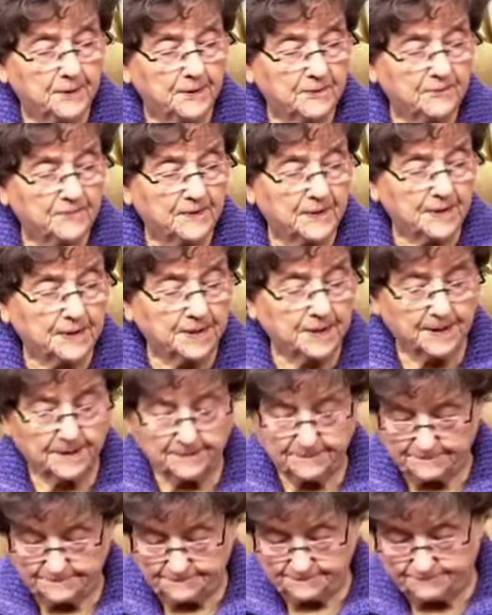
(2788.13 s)
We'll
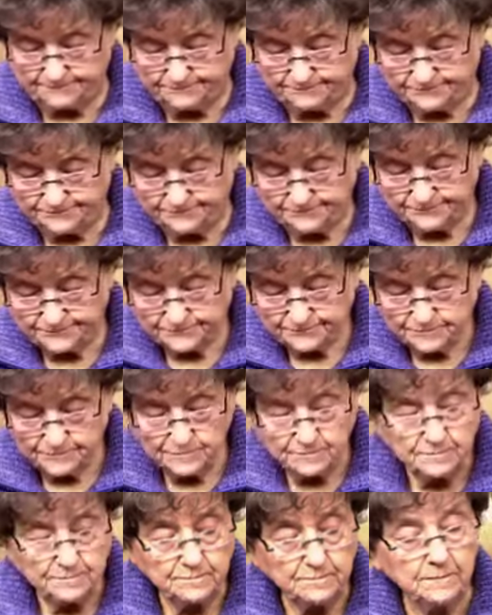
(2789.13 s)
find out.
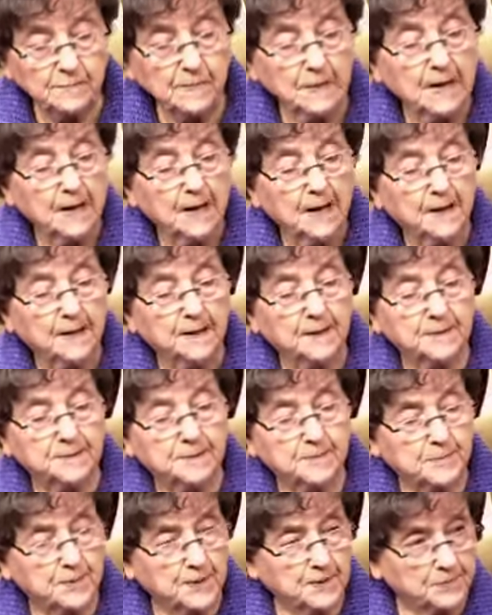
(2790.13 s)

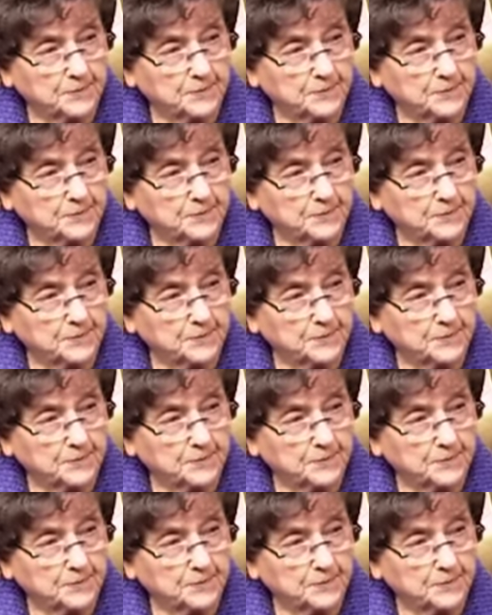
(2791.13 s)
Let